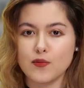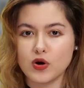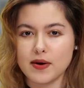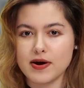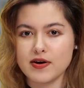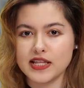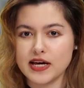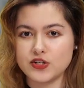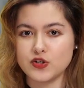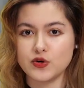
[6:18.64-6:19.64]

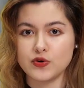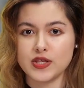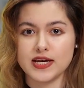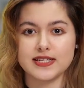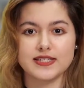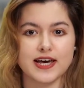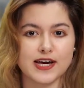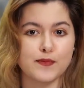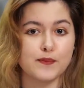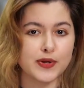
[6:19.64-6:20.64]
primarily due to the tech